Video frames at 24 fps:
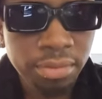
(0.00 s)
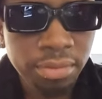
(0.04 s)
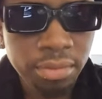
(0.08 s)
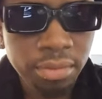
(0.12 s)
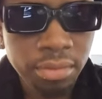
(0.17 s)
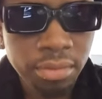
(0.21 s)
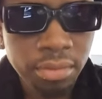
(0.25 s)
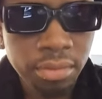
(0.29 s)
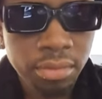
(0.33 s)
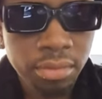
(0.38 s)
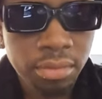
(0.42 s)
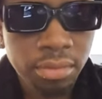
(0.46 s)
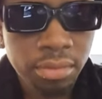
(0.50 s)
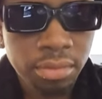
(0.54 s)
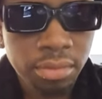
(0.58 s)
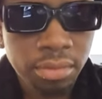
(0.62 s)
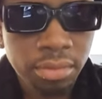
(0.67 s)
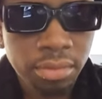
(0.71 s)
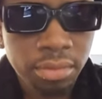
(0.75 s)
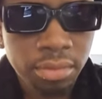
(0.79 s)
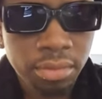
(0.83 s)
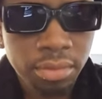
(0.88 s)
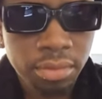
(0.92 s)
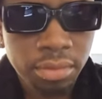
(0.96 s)

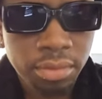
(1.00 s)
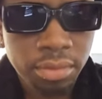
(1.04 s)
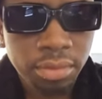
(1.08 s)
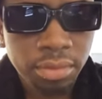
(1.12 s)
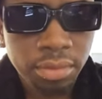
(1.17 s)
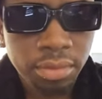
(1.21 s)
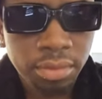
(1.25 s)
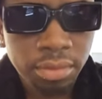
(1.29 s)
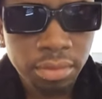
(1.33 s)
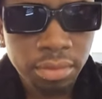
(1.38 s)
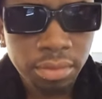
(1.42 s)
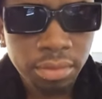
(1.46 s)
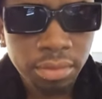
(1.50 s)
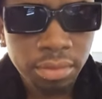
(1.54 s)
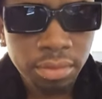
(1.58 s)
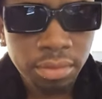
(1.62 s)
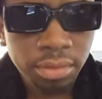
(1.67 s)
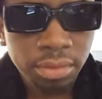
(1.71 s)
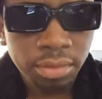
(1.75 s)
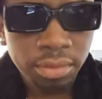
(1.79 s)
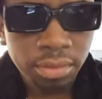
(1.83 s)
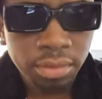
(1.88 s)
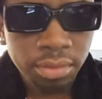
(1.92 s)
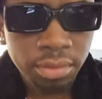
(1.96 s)

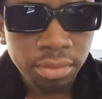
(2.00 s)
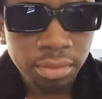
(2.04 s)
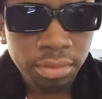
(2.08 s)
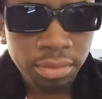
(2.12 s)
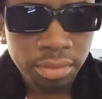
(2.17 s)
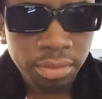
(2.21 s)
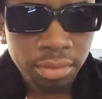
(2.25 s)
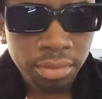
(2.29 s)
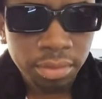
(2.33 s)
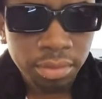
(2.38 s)
(silence)